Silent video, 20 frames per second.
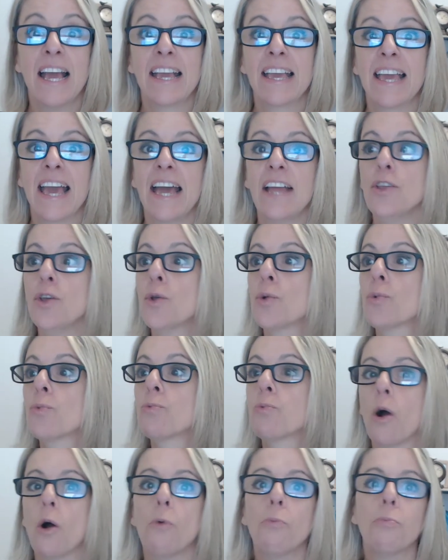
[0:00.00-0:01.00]
Can you
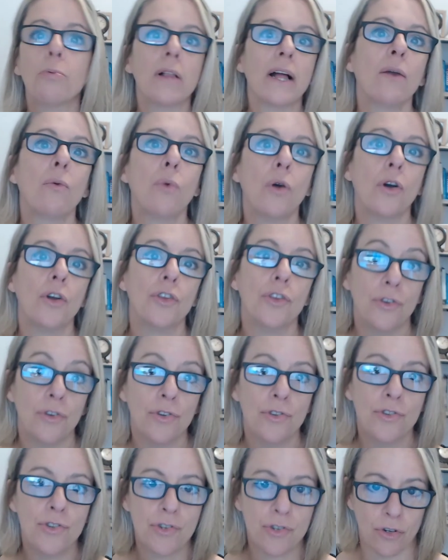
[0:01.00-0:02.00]
role play what
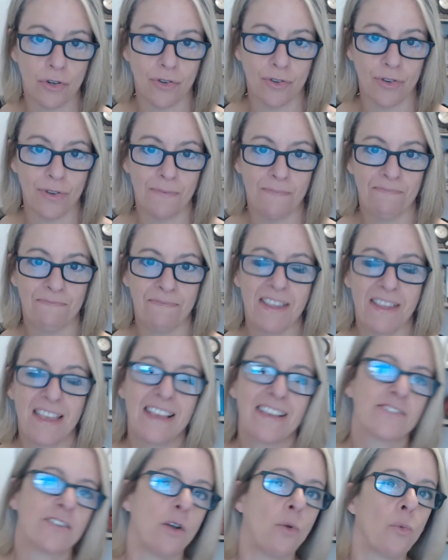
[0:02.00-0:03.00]
you do
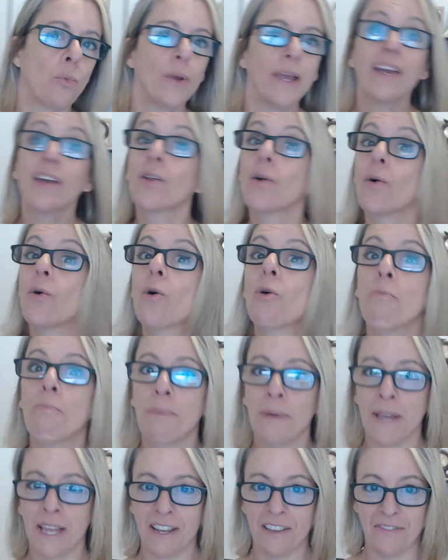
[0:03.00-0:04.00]
so we can all
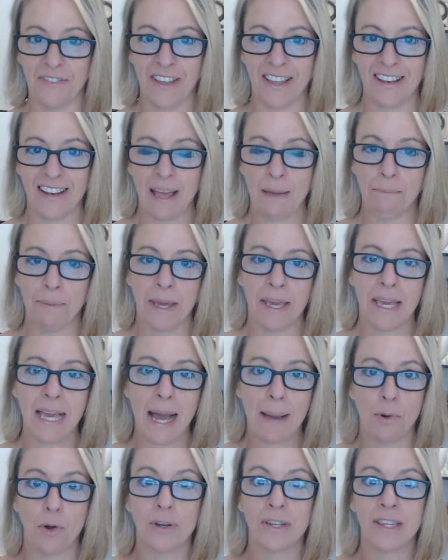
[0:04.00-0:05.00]
benefit and pick
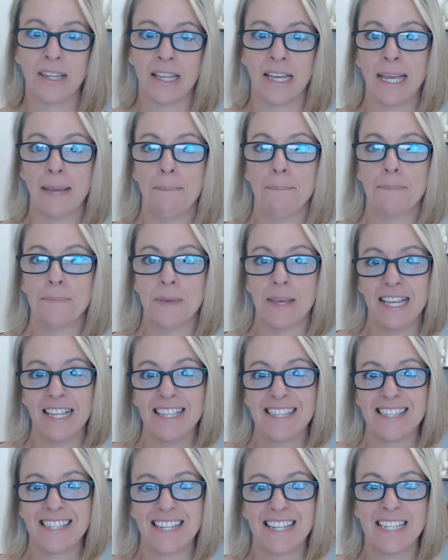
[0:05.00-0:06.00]
up on the
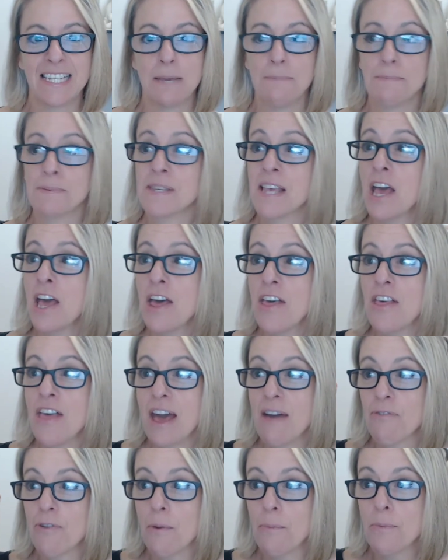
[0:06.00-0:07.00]
hints and tips
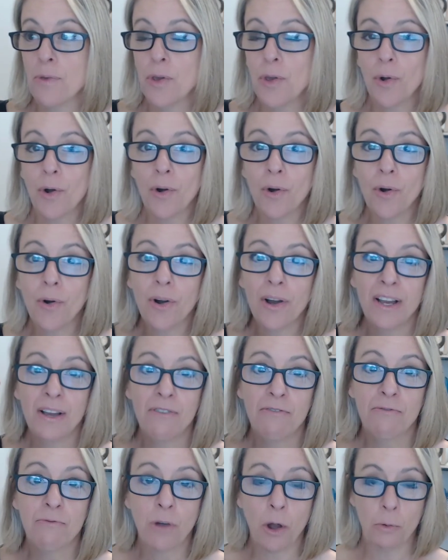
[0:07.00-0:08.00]
from your
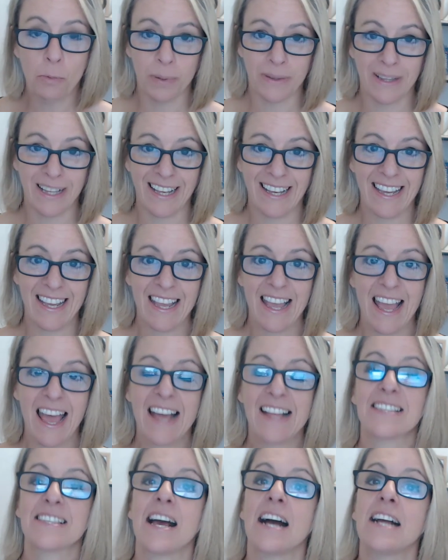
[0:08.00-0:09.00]
role play
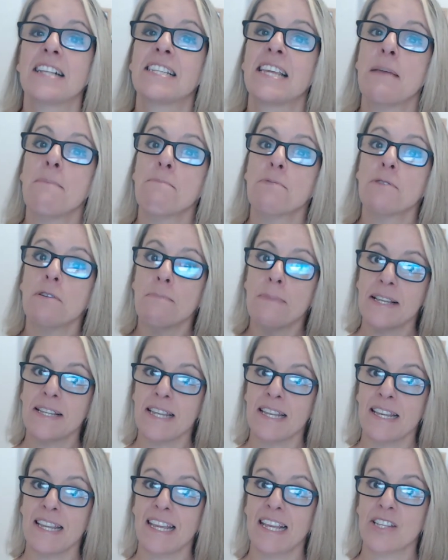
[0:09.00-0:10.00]
and start to implement
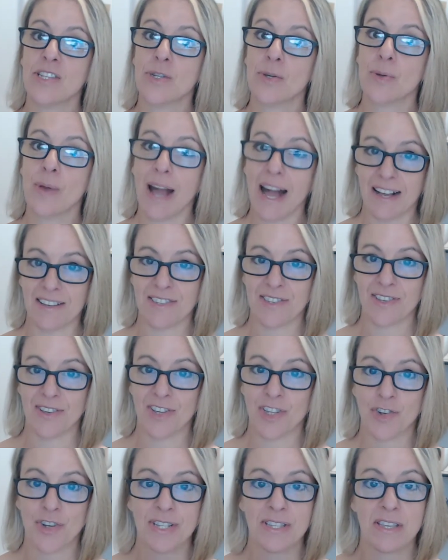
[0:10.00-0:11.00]
it into our
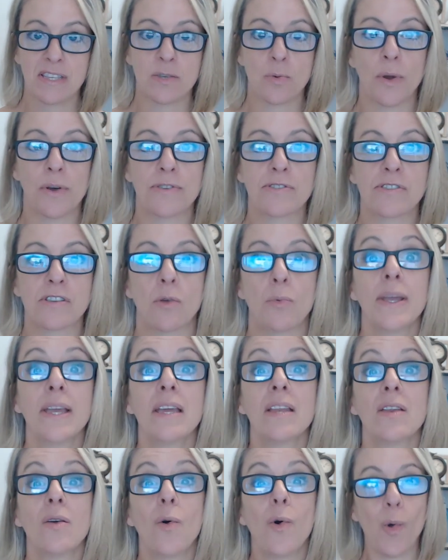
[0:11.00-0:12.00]
surgeries as well, so we
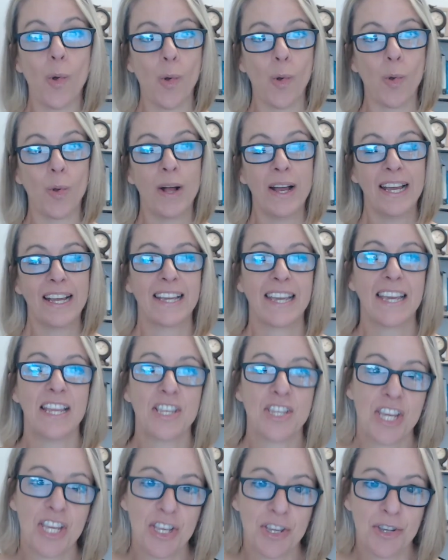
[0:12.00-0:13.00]
can all
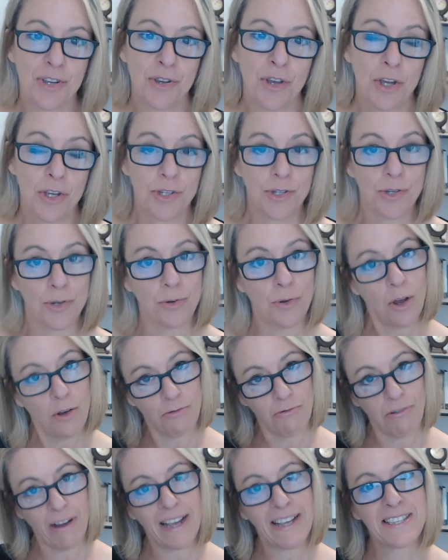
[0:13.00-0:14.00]
continue to
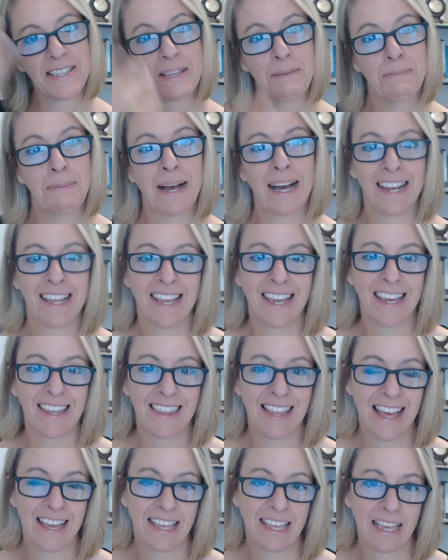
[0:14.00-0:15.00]
raise the bar
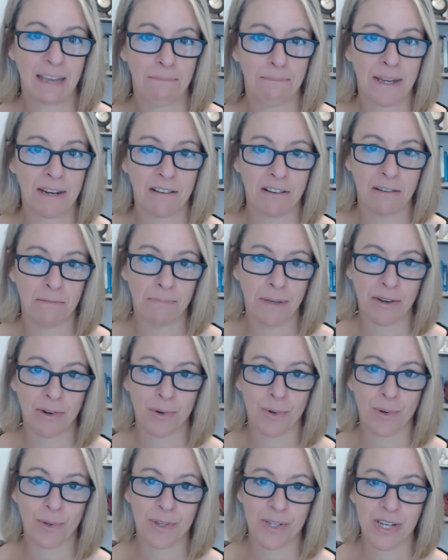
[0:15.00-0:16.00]
together and get better and
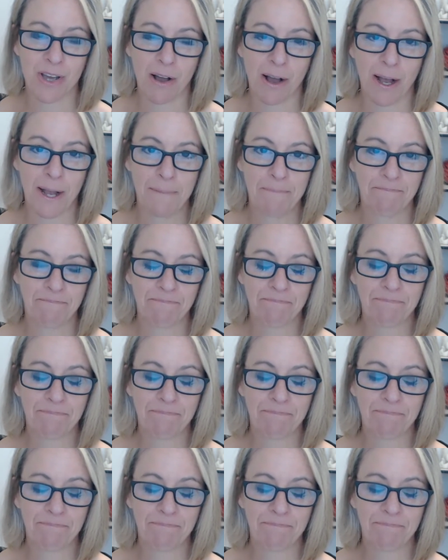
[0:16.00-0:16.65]
better all the time.